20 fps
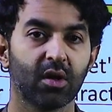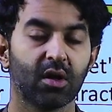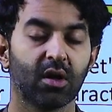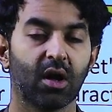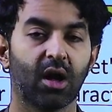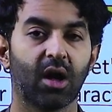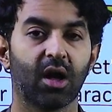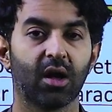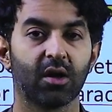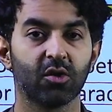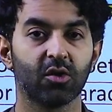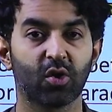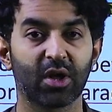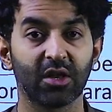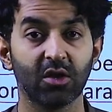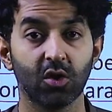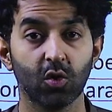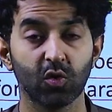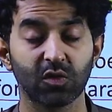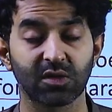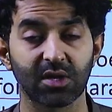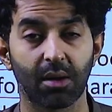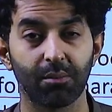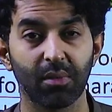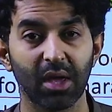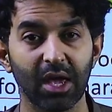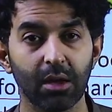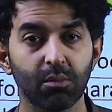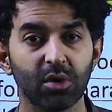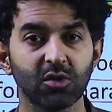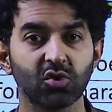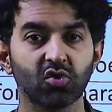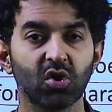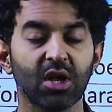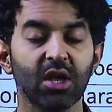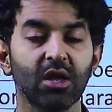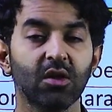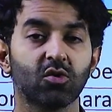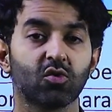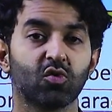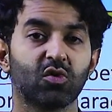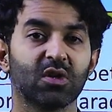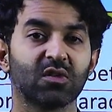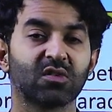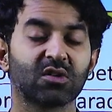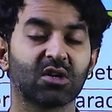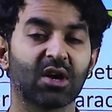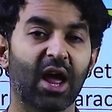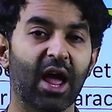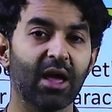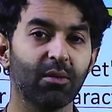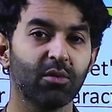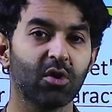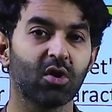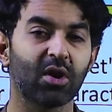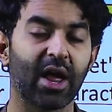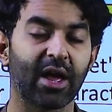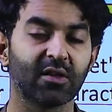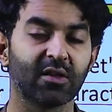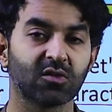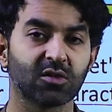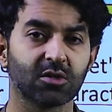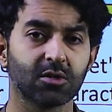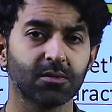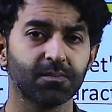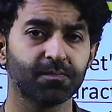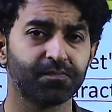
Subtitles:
you can use some imagery to describe your answer.